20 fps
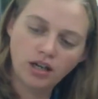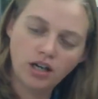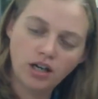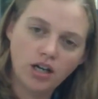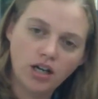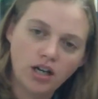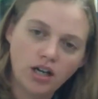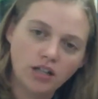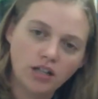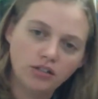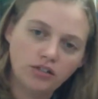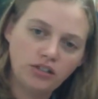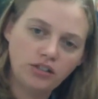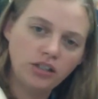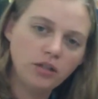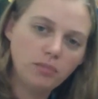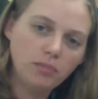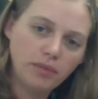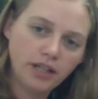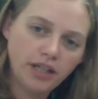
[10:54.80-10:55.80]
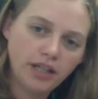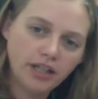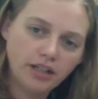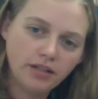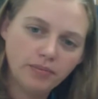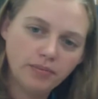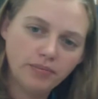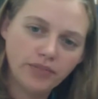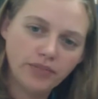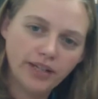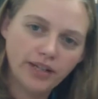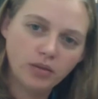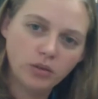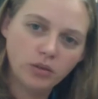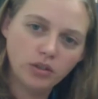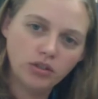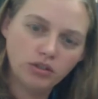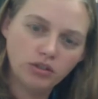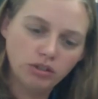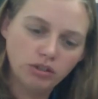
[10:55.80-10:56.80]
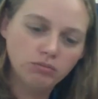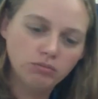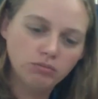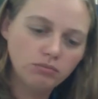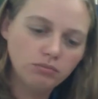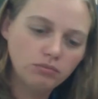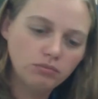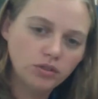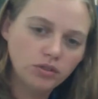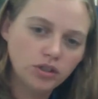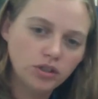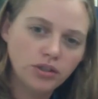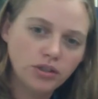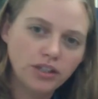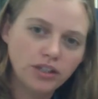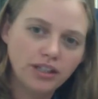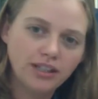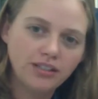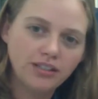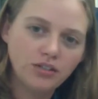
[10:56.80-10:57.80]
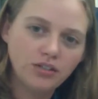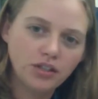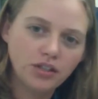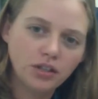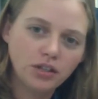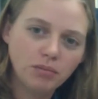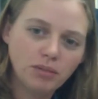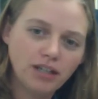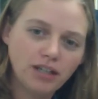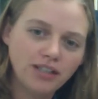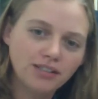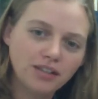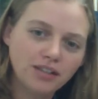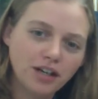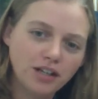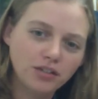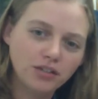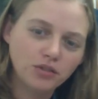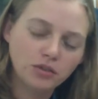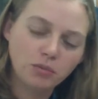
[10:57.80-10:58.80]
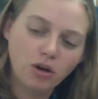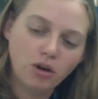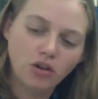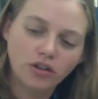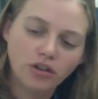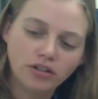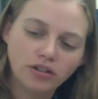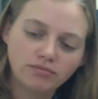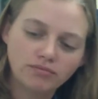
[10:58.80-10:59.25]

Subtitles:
Our syrup egg that was soaking in syrup has gotten smaller.